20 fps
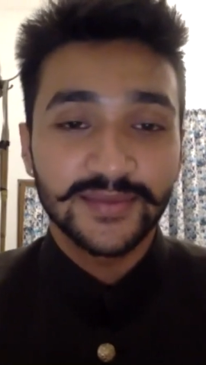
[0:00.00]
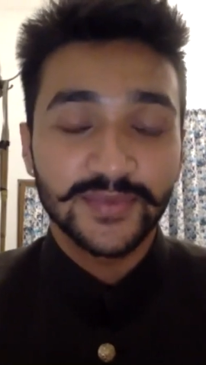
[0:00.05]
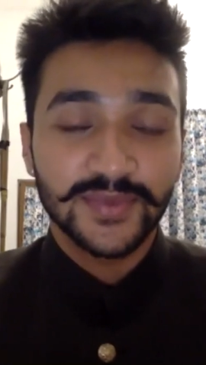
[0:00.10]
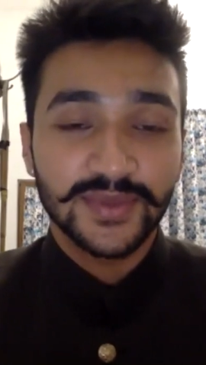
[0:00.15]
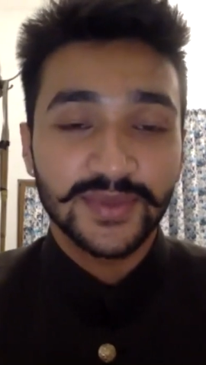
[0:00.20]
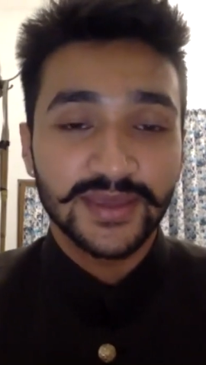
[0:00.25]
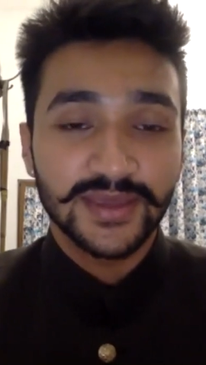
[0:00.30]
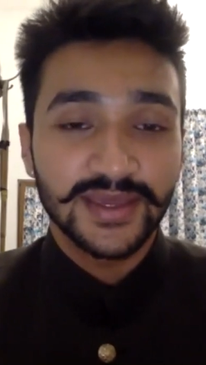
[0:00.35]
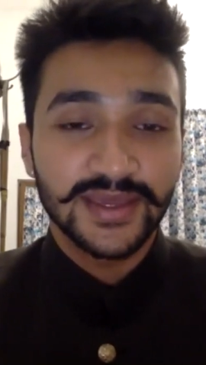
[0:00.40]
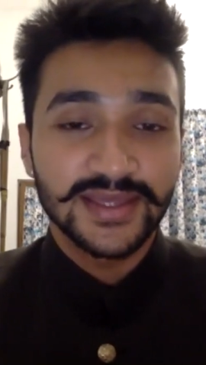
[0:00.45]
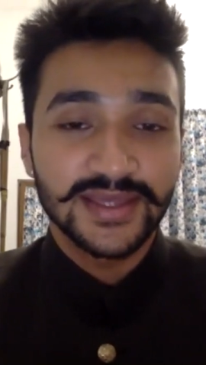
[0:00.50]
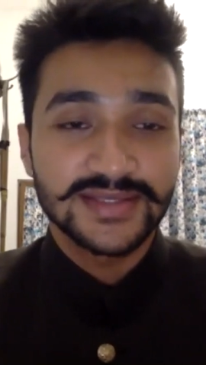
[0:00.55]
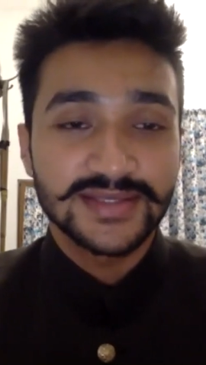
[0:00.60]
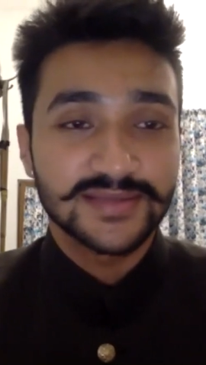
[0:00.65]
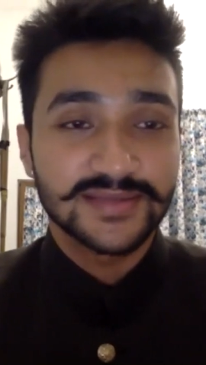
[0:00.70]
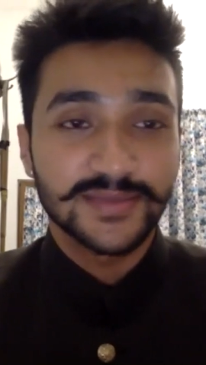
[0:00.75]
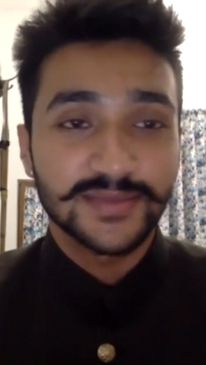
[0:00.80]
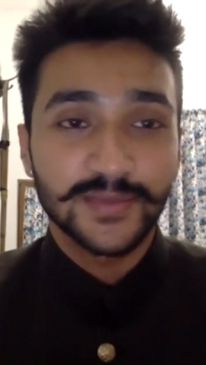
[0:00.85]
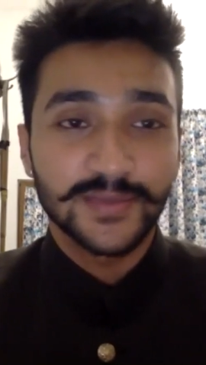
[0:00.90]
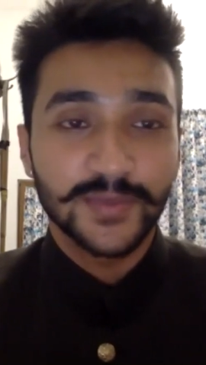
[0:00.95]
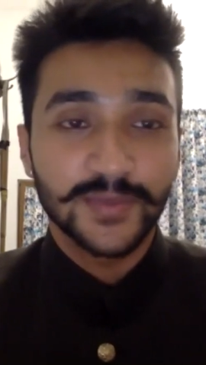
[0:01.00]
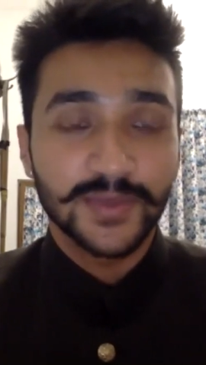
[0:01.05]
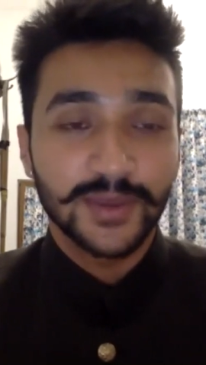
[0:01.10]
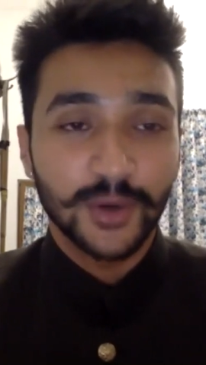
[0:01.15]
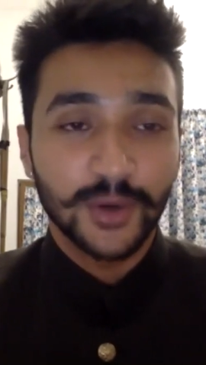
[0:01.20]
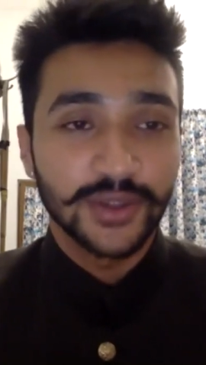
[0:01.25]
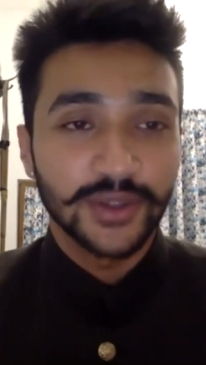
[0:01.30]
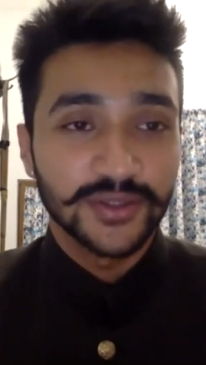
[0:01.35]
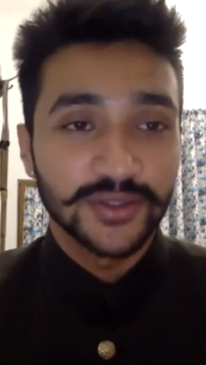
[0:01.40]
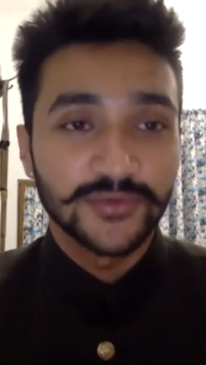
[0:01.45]
is
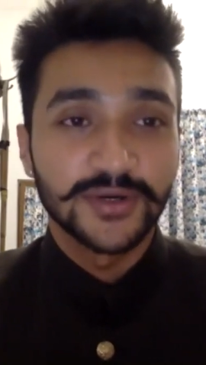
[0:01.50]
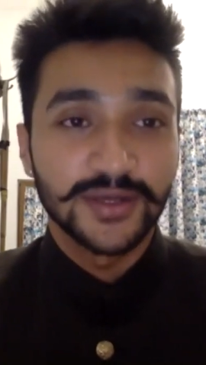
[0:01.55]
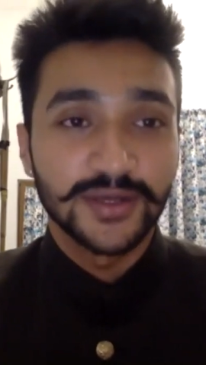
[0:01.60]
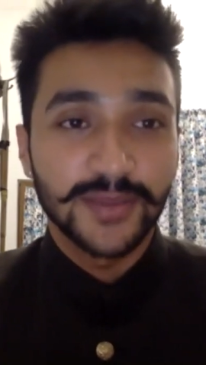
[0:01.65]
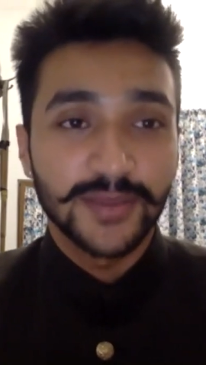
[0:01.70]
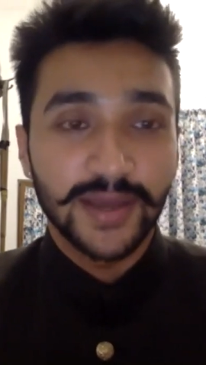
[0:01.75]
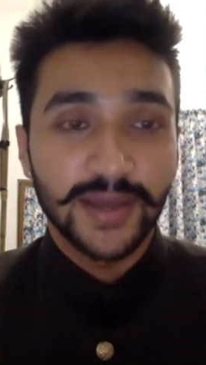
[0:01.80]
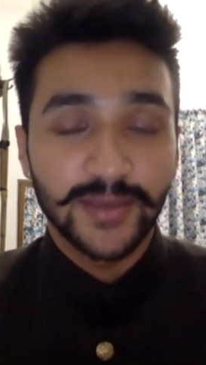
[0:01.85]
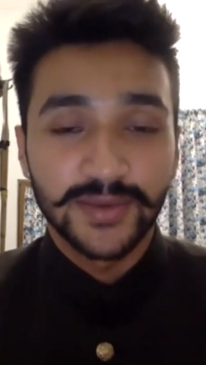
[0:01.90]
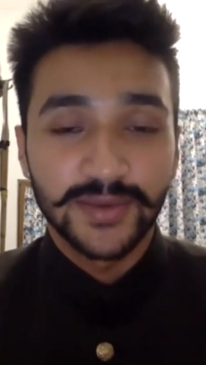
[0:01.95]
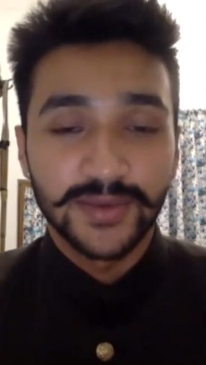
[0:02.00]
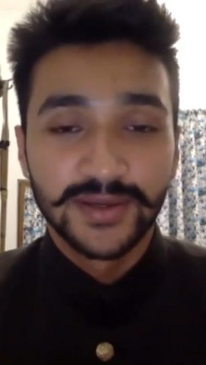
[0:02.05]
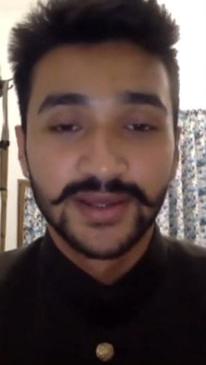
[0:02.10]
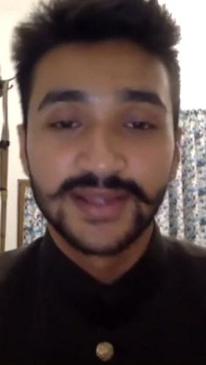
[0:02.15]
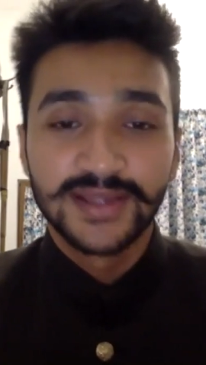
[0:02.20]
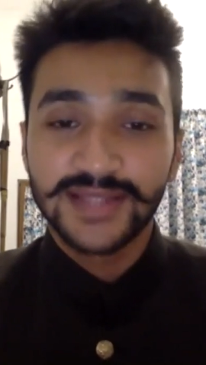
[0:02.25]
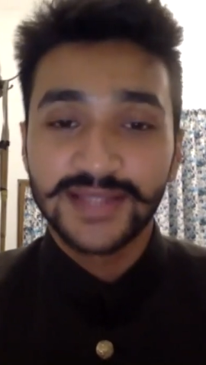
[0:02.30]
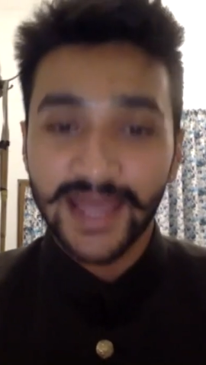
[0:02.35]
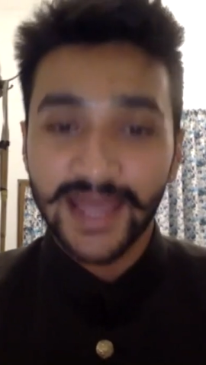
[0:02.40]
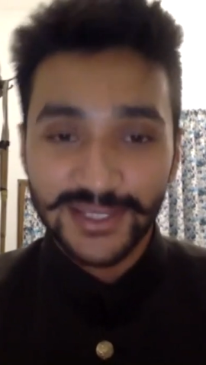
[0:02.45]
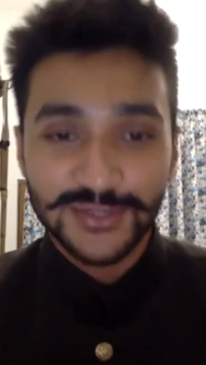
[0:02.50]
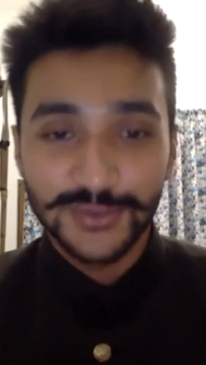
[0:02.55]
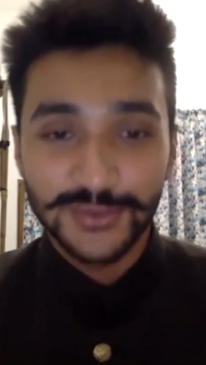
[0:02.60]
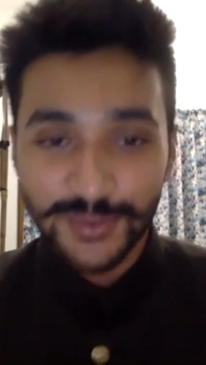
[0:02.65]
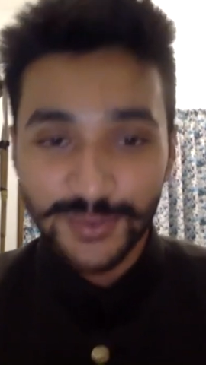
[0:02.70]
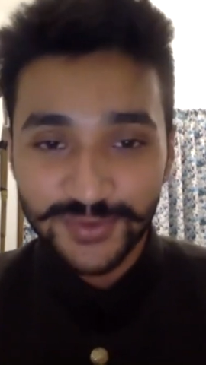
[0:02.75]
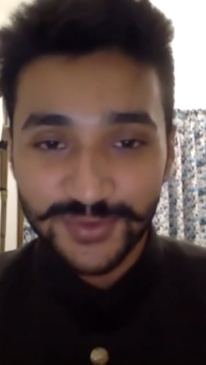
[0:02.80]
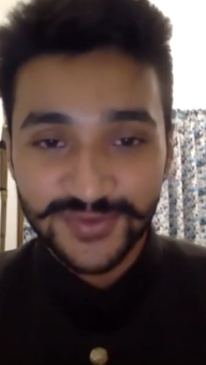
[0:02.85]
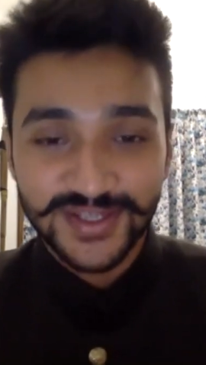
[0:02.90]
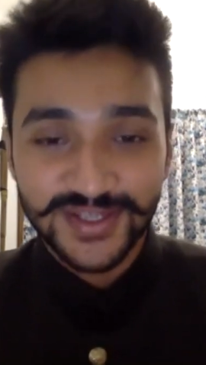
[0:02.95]
on the world map, thanks to the
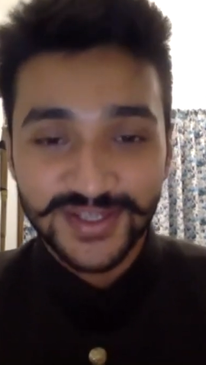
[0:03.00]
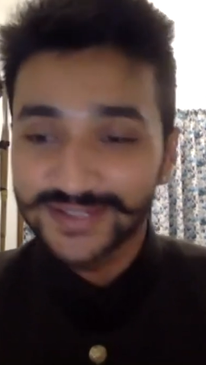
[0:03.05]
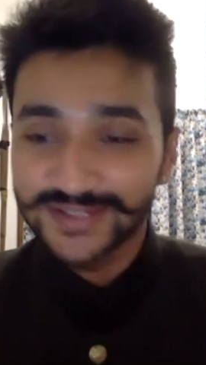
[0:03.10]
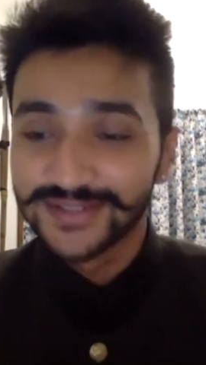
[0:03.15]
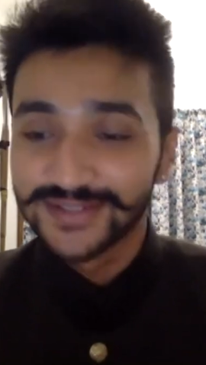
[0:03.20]
professor.